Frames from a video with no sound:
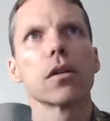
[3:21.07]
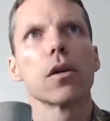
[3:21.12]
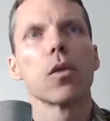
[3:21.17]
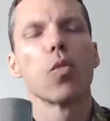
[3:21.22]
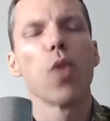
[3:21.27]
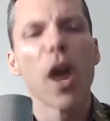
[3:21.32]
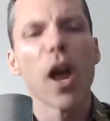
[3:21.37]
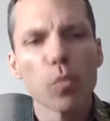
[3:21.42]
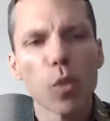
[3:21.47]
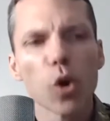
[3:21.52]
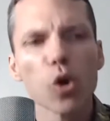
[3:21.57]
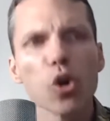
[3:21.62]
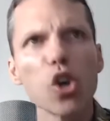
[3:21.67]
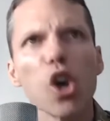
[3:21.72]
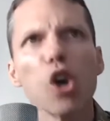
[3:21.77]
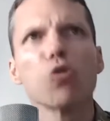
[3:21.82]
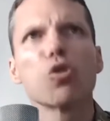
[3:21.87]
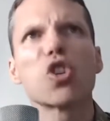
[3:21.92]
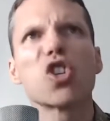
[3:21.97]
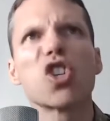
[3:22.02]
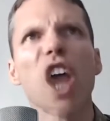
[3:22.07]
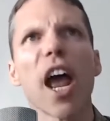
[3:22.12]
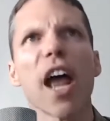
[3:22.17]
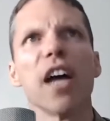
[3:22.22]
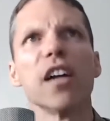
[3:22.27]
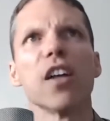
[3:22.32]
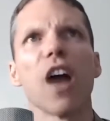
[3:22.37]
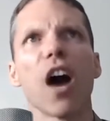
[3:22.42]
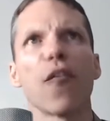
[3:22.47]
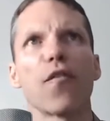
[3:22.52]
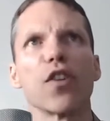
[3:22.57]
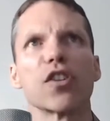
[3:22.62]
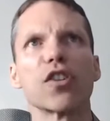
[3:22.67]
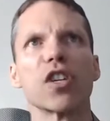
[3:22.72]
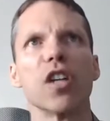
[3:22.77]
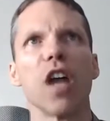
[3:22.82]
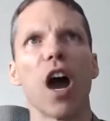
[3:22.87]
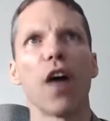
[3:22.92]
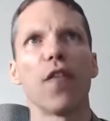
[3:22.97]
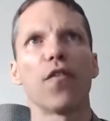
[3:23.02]
When will you say enough is
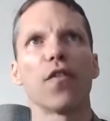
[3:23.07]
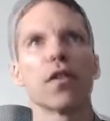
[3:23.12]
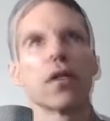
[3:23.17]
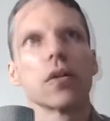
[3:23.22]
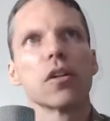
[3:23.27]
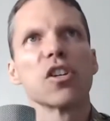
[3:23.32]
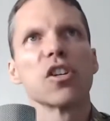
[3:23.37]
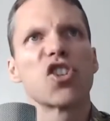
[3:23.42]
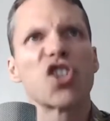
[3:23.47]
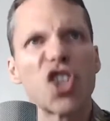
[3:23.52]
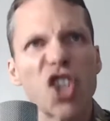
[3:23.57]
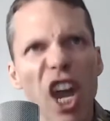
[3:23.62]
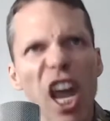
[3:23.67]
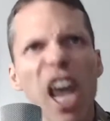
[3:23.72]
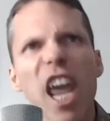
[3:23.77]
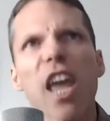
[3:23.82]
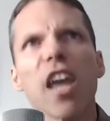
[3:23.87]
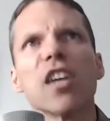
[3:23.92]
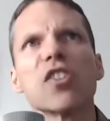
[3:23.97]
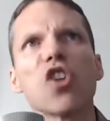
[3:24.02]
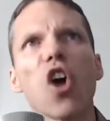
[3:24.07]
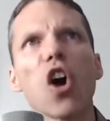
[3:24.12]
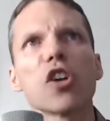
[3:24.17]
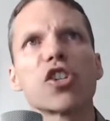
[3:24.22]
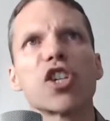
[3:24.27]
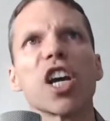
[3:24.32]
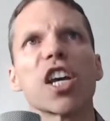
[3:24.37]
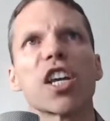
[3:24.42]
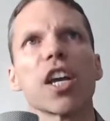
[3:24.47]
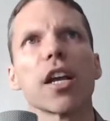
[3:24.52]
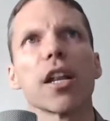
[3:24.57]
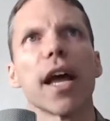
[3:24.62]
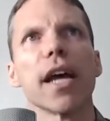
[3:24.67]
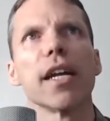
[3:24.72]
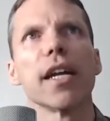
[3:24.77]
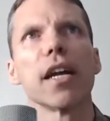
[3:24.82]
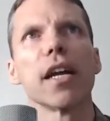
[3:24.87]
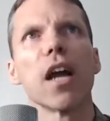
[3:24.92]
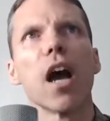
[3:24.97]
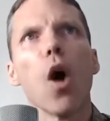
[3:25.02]
enough? She is
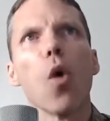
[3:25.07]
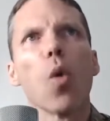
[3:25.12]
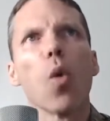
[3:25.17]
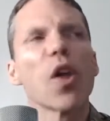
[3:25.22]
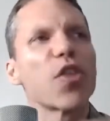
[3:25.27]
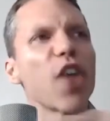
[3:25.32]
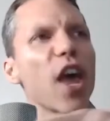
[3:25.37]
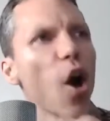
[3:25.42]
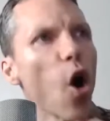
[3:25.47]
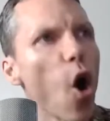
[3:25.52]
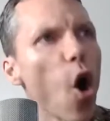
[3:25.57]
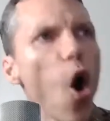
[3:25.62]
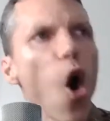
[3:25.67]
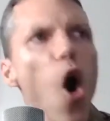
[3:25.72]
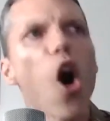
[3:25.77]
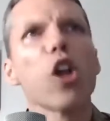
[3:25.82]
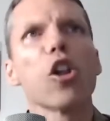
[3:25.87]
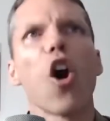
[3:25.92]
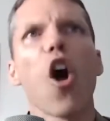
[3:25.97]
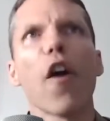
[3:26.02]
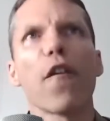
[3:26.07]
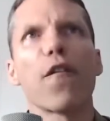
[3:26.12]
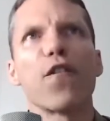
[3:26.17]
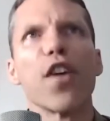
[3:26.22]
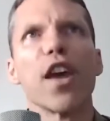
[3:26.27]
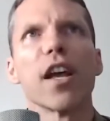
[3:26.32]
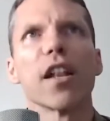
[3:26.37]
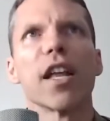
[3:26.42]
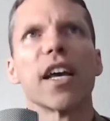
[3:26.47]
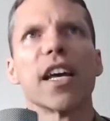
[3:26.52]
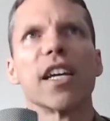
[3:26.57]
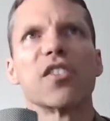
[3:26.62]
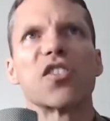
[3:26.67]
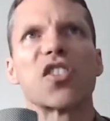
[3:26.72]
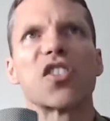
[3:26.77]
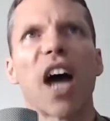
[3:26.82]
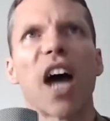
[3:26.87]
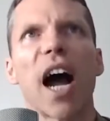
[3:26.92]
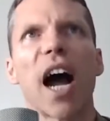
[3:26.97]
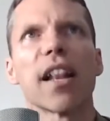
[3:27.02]
articulating what they all are feeling in
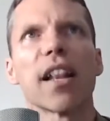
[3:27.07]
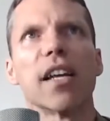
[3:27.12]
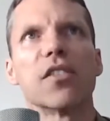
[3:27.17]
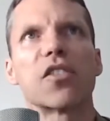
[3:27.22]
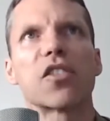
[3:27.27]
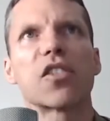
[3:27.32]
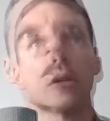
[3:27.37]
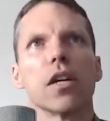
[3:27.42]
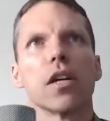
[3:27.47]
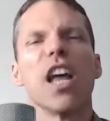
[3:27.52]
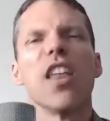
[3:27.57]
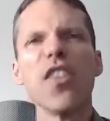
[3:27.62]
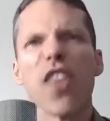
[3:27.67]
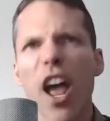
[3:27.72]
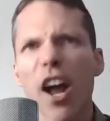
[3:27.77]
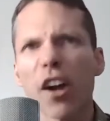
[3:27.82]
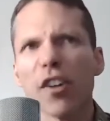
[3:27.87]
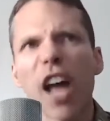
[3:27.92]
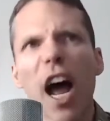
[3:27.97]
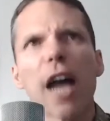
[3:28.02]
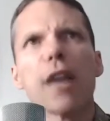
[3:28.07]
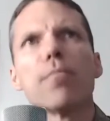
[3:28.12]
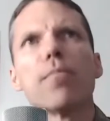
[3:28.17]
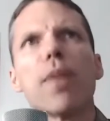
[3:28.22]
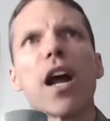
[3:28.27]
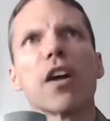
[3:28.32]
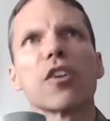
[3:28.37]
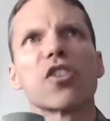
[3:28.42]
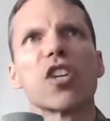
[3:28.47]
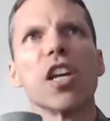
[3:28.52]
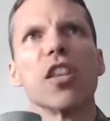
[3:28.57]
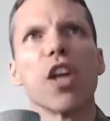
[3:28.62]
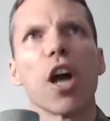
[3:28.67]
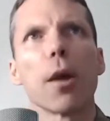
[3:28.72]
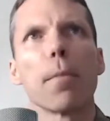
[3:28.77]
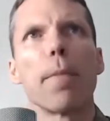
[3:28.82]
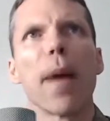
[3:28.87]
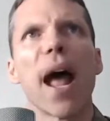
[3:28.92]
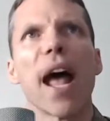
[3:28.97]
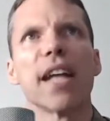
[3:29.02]
silence, in their nightmares, in their
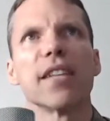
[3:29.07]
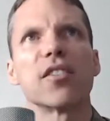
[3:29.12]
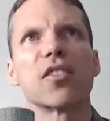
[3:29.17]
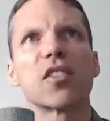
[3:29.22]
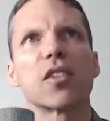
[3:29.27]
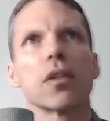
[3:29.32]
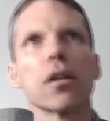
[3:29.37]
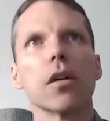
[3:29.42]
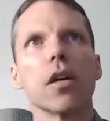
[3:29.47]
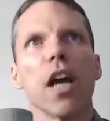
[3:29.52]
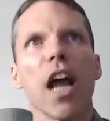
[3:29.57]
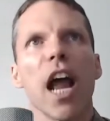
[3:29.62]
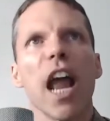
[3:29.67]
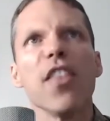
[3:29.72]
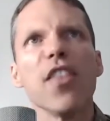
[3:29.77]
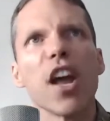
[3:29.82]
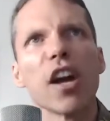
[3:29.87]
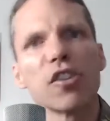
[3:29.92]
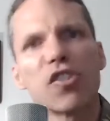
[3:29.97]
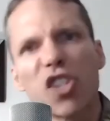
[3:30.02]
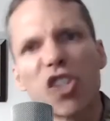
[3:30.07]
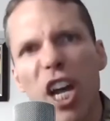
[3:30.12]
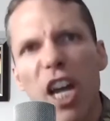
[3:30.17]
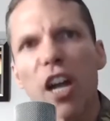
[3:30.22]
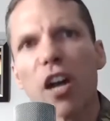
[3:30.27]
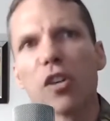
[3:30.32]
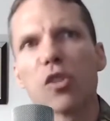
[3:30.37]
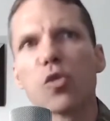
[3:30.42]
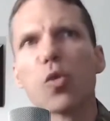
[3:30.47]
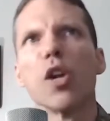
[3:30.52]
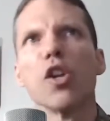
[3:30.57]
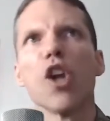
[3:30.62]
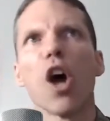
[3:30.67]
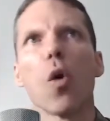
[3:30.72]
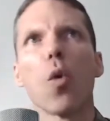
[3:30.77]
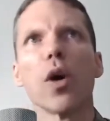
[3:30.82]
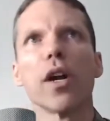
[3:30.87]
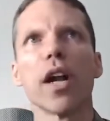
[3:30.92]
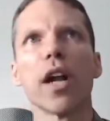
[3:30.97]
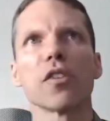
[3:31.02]
beds, in their tears when no
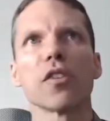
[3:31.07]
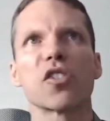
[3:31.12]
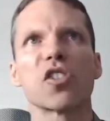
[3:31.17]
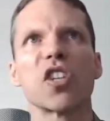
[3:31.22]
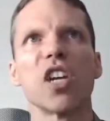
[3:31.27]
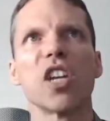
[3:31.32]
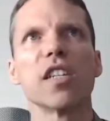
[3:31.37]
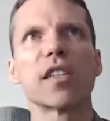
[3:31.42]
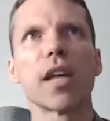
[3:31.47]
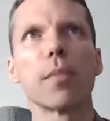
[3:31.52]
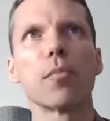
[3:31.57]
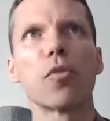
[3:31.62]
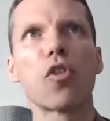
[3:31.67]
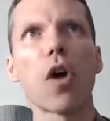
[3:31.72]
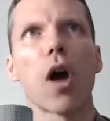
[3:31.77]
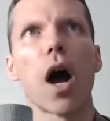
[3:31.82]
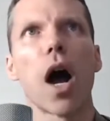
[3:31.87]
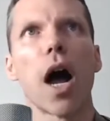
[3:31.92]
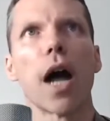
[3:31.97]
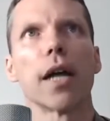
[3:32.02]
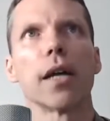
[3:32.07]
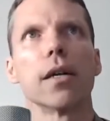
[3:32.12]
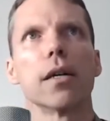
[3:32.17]
one else sees them cry.